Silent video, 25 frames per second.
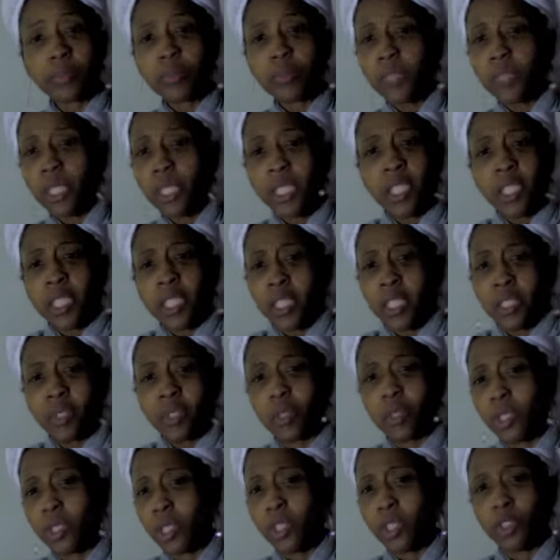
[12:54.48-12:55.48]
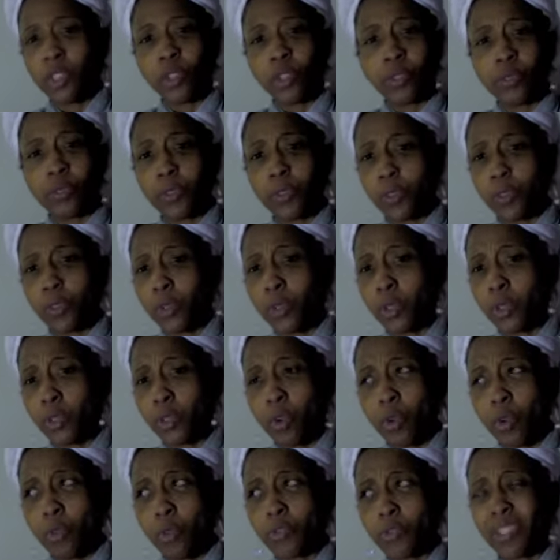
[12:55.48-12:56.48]
it just continued to feel
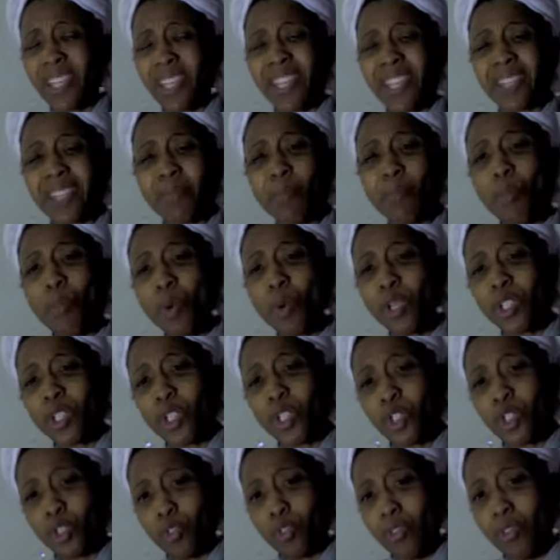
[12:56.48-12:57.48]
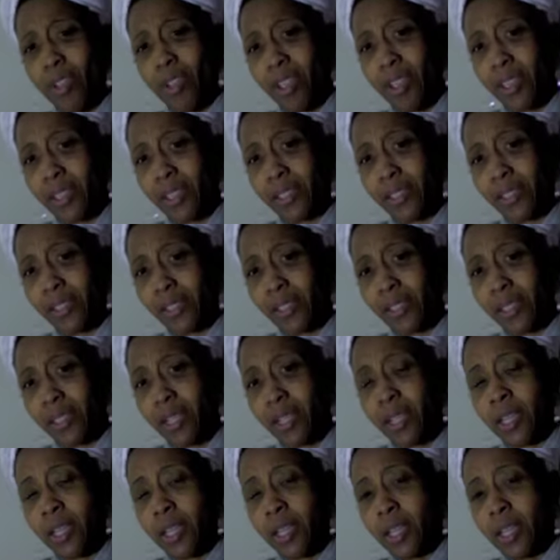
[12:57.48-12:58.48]
soft and moisturized,
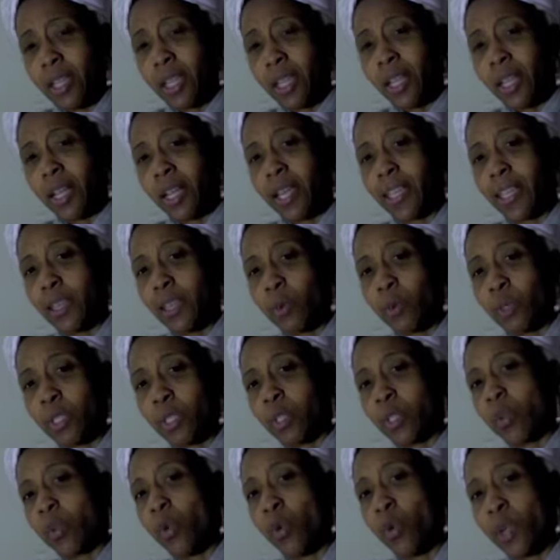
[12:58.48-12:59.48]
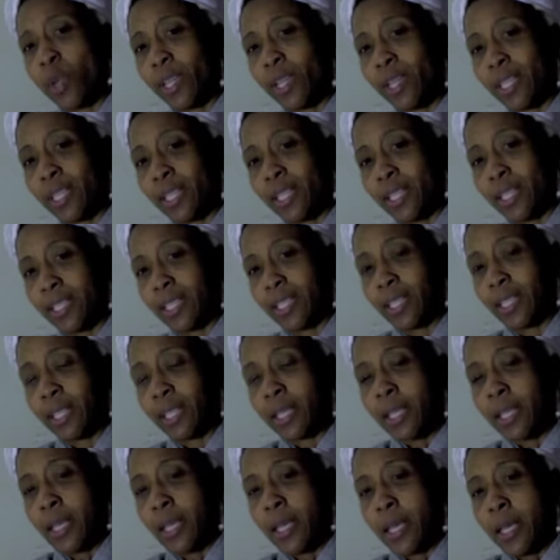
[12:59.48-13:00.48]
like there was an oil in it,
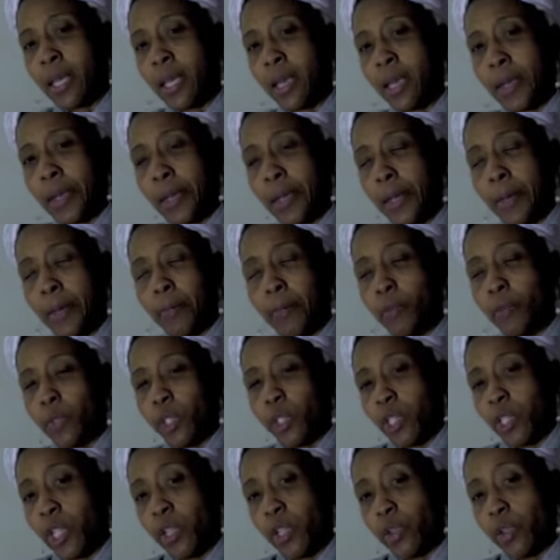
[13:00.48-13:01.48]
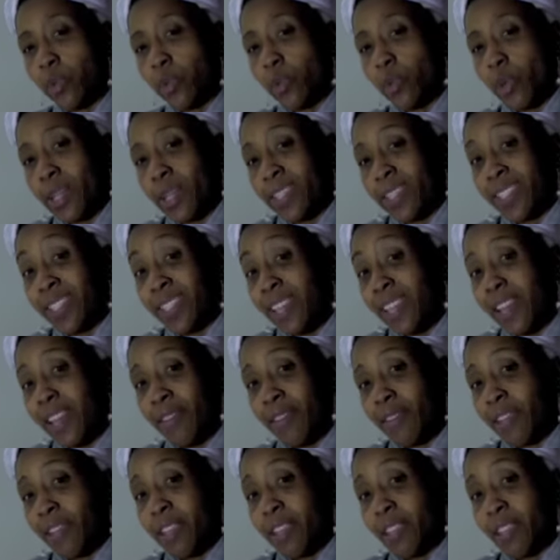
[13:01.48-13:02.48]
which I know I didn't have
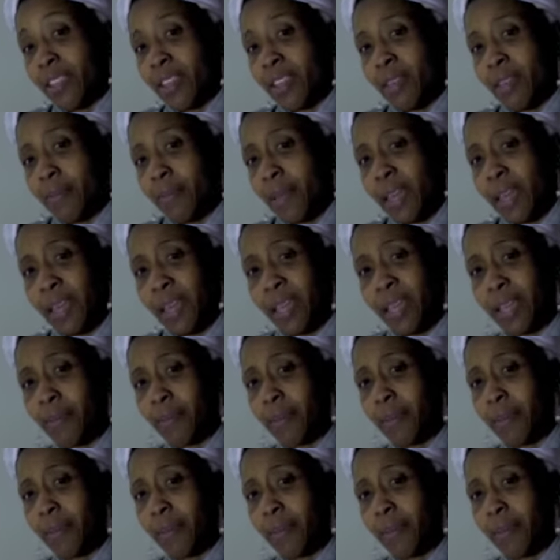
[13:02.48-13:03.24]
anything in my hair. My